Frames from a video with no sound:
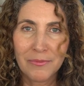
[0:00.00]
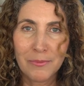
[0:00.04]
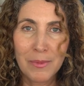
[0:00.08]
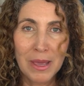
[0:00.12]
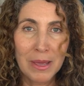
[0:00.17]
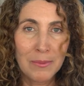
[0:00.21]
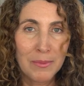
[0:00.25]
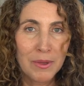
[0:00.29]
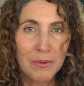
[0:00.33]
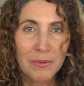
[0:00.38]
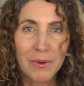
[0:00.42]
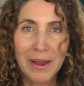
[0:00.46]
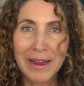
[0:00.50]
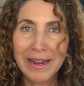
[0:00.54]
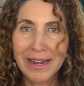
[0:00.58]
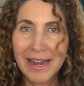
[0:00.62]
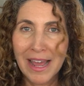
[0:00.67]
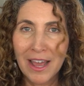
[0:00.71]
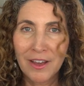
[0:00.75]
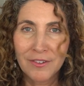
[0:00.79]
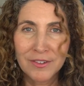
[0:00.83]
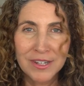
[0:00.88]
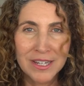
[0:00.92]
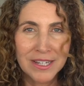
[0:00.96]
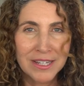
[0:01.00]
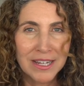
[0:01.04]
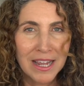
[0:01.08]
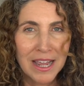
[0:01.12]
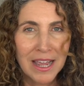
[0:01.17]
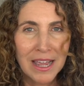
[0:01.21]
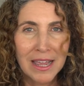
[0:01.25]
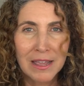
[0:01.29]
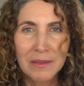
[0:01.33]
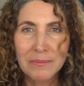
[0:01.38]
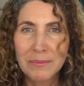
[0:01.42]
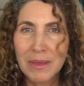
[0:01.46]
maybe right now,
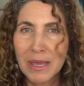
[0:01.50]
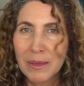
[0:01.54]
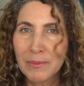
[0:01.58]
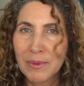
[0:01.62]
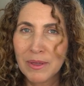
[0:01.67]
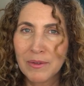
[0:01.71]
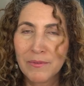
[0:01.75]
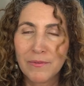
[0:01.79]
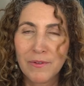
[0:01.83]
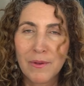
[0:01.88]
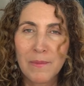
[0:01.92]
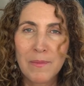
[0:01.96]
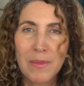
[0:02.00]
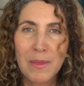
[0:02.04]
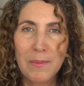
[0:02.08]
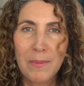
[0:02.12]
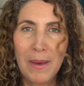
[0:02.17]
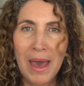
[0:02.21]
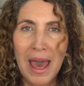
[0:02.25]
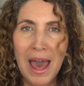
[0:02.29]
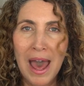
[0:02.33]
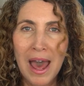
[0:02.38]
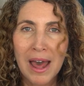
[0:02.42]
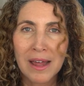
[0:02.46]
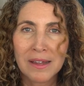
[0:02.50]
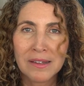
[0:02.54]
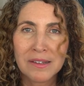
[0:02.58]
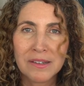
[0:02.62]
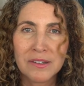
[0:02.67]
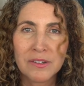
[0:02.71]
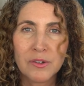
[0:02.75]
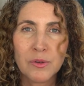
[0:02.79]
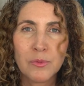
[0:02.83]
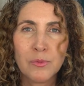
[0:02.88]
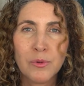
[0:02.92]
today, maybe from the past,